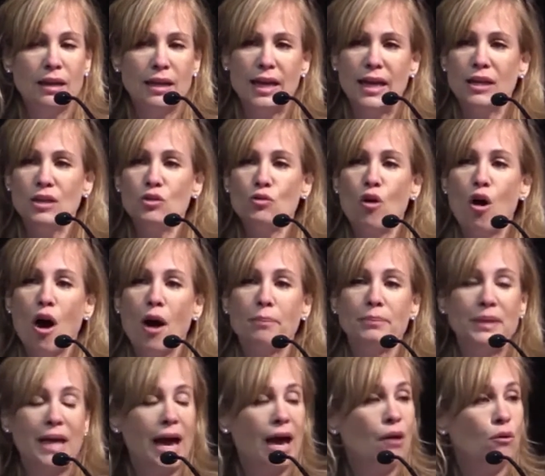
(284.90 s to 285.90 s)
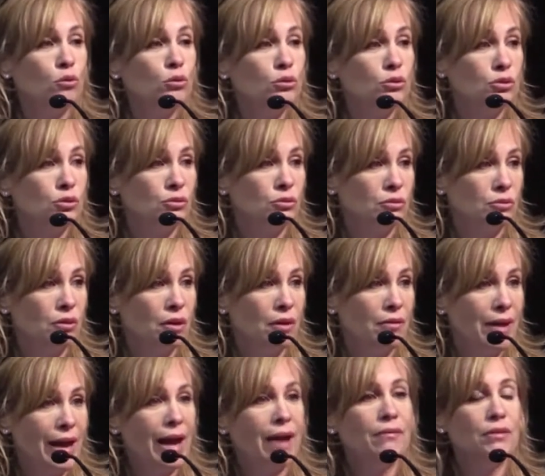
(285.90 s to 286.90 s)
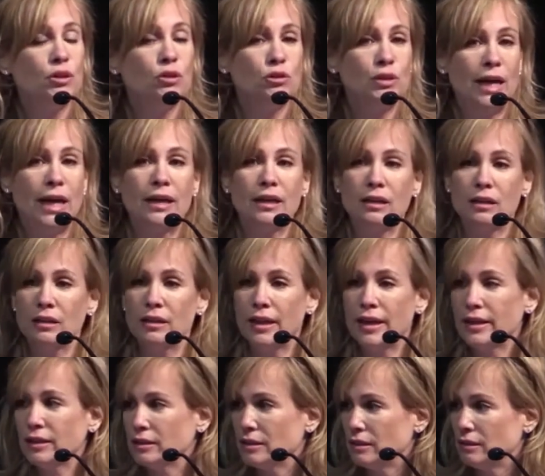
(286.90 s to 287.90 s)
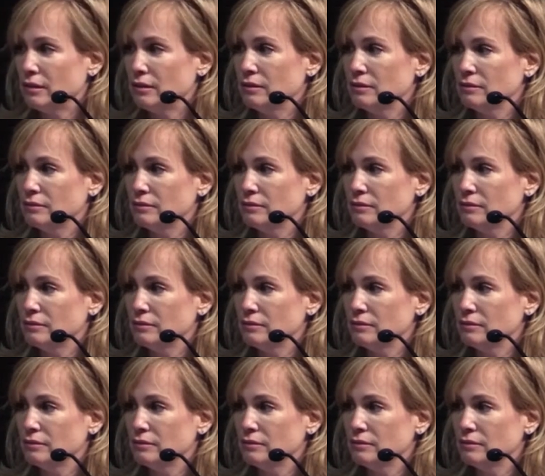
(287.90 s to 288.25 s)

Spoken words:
Can you opt out of having your data collected?